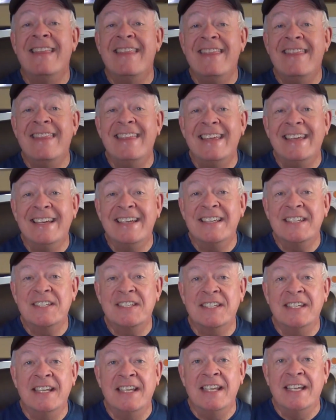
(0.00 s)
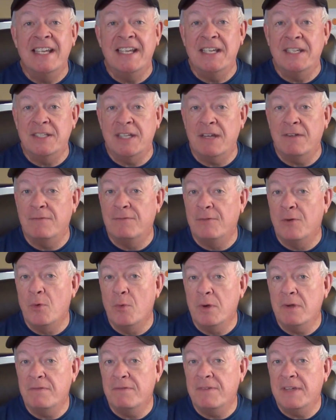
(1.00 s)
This is a
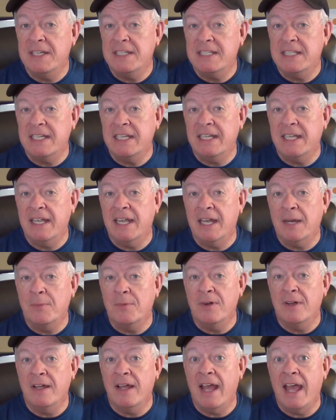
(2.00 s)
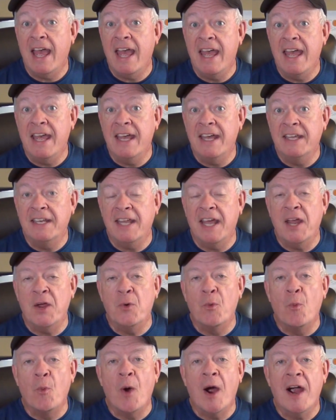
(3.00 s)
forward-facing camera and
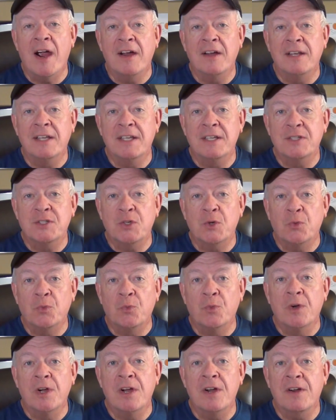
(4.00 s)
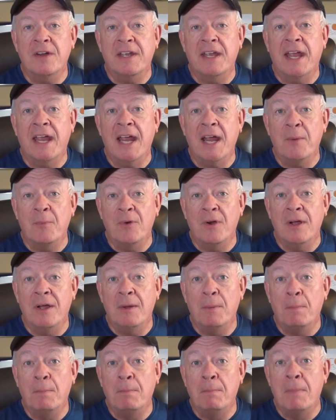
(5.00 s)
a wireless rear
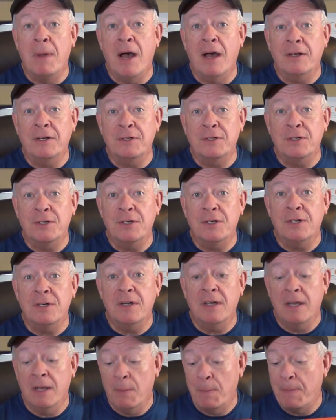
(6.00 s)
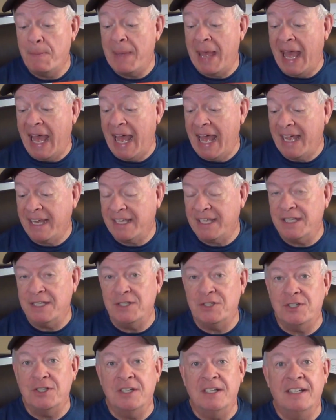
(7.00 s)
camera monitor
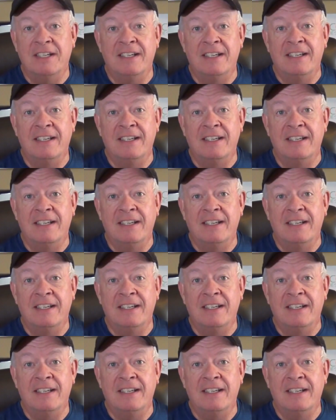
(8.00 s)
package.